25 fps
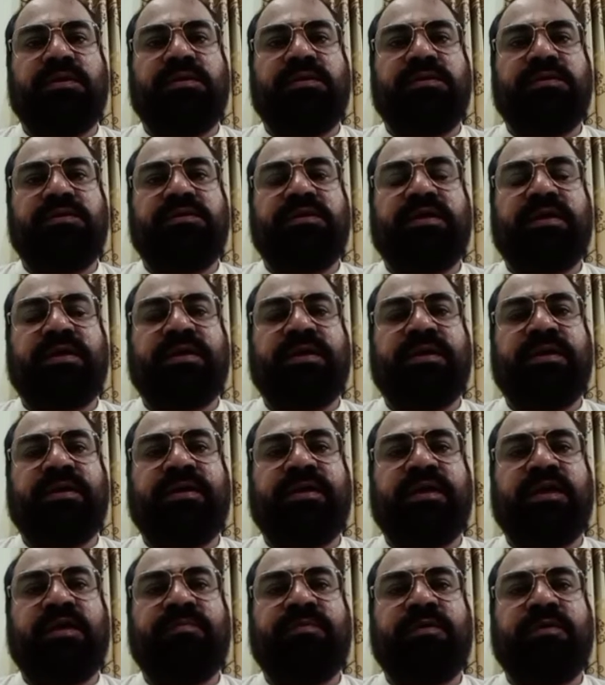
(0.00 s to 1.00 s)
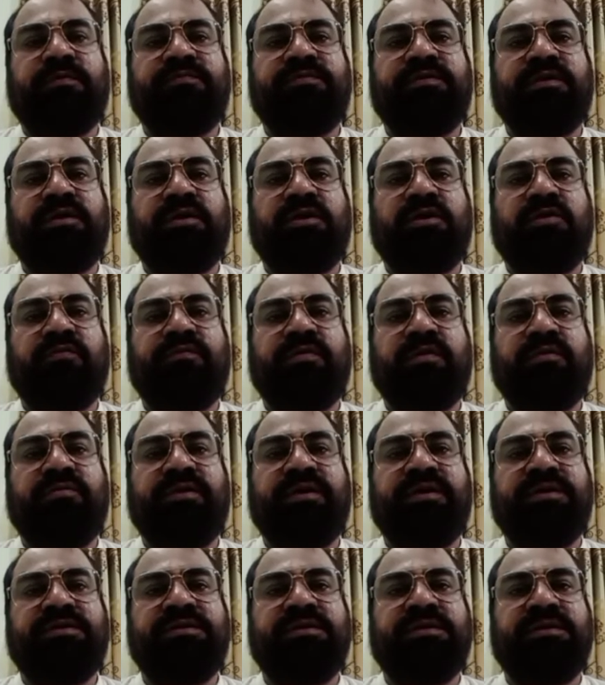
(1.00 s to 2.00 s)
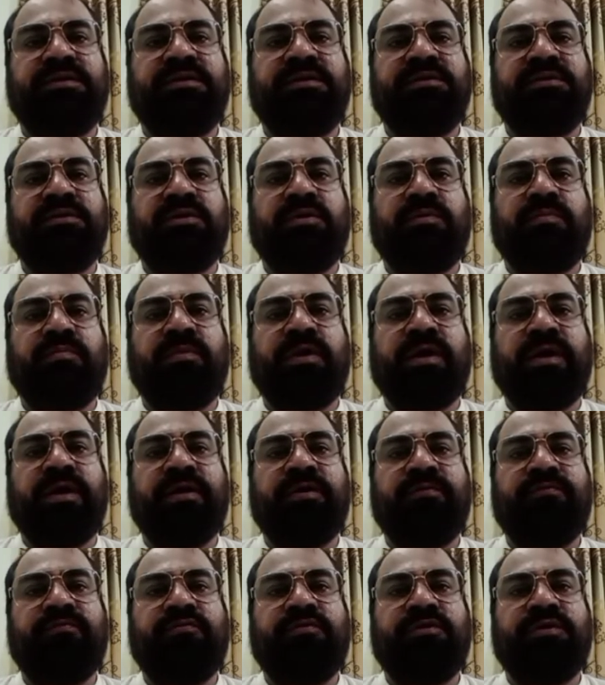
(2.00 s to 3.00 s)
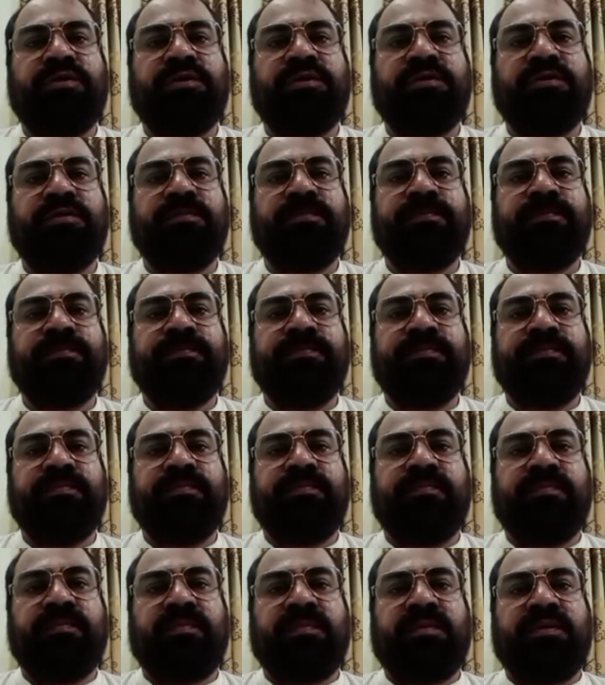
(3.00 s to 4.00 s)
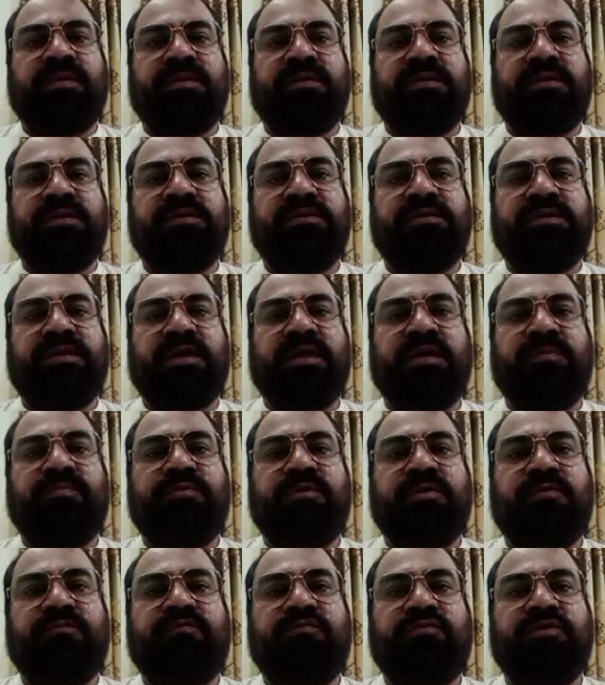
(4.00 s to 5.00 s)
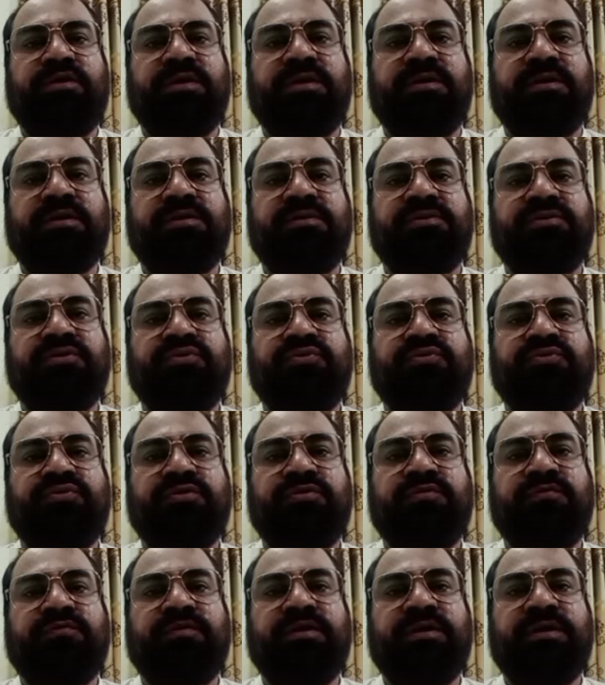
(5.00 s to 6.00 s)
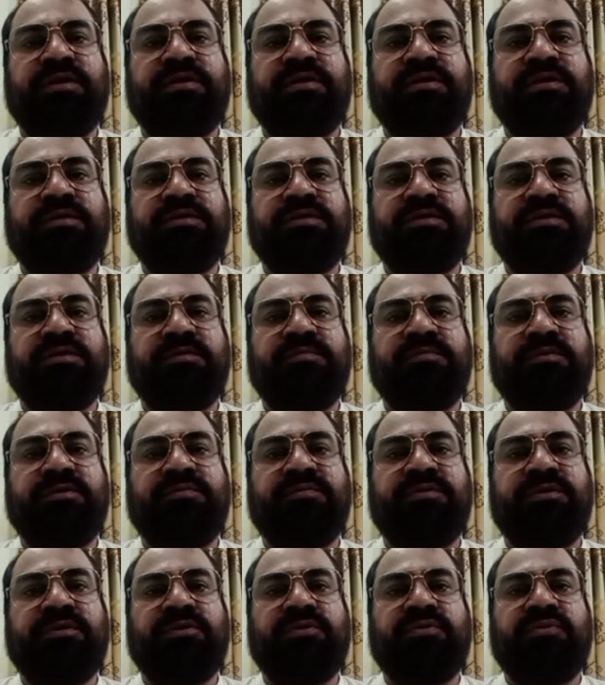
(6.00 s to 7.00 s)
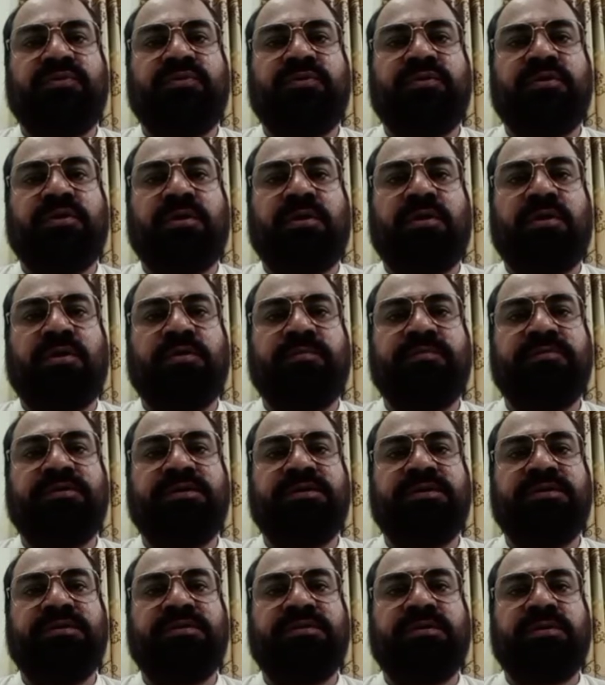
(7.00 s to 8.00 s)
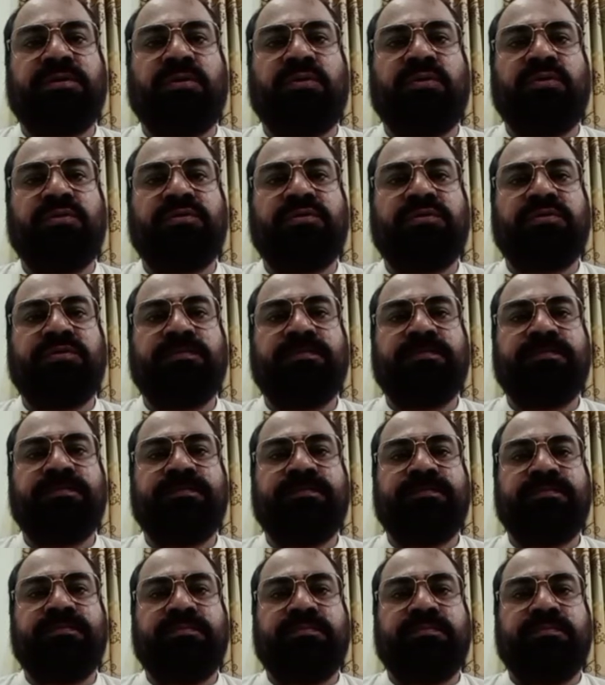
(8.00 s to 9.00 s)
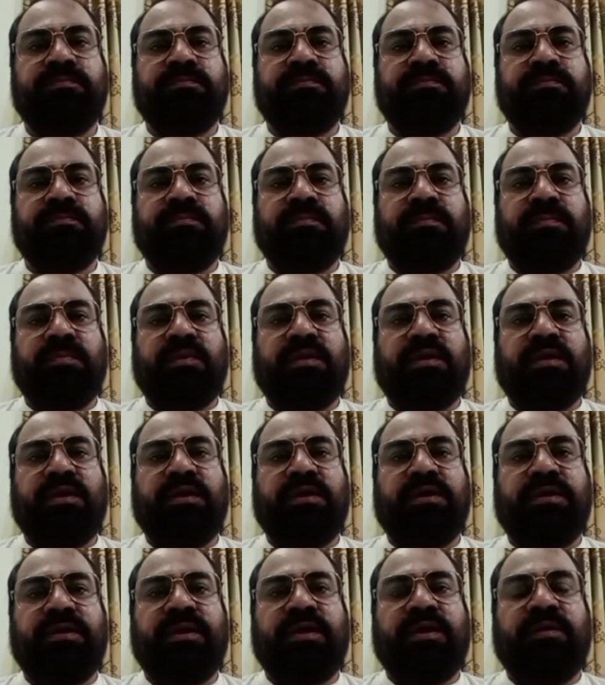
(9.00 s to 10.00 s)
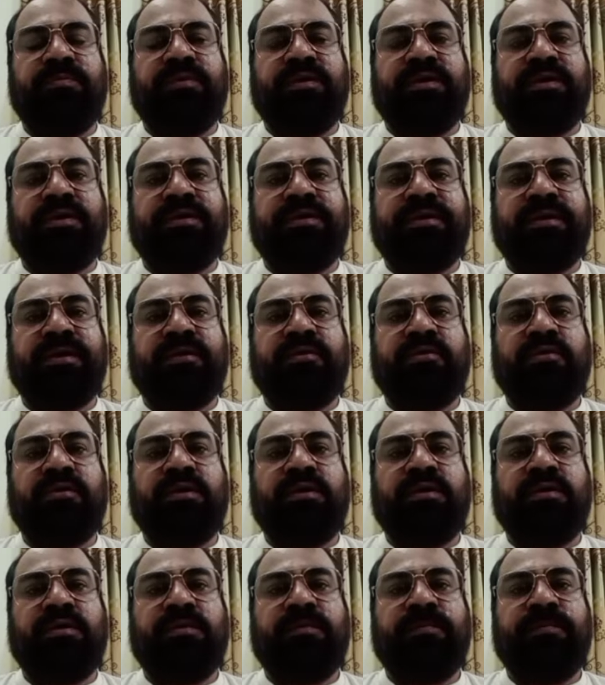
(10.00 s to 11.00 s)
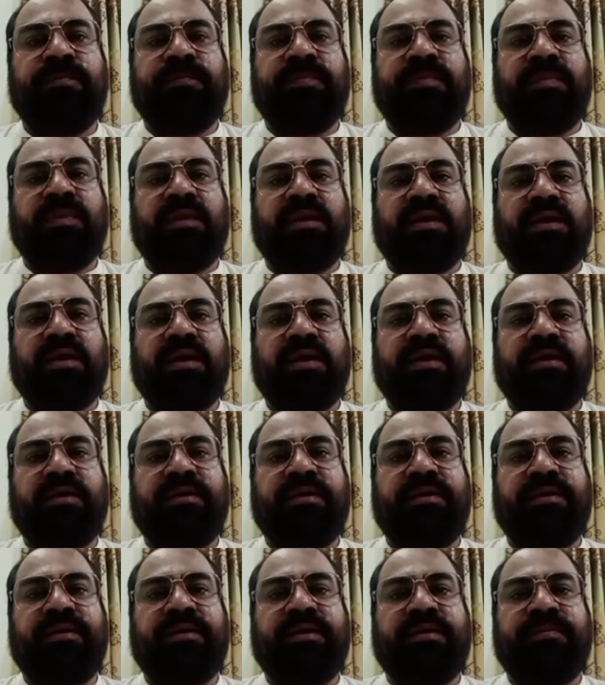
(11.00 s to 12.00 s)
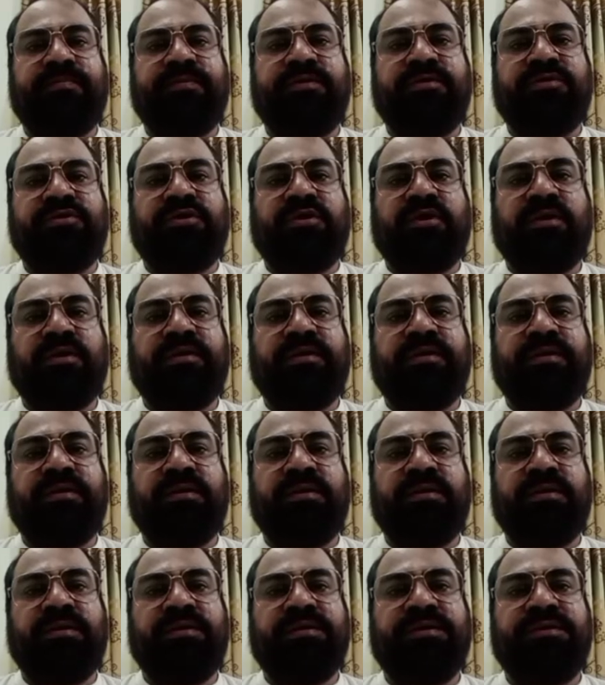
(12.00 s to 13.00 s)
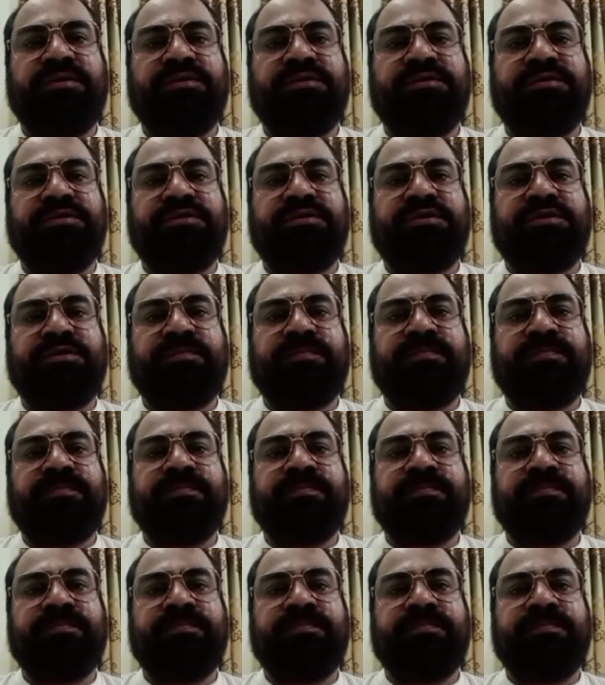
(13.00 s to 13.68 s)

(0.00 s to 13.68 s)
Second type of shallow foundation is combined footing. This type of footing is used where distance between 2 columns is close. It can be rectangular or trapezoidal in shape.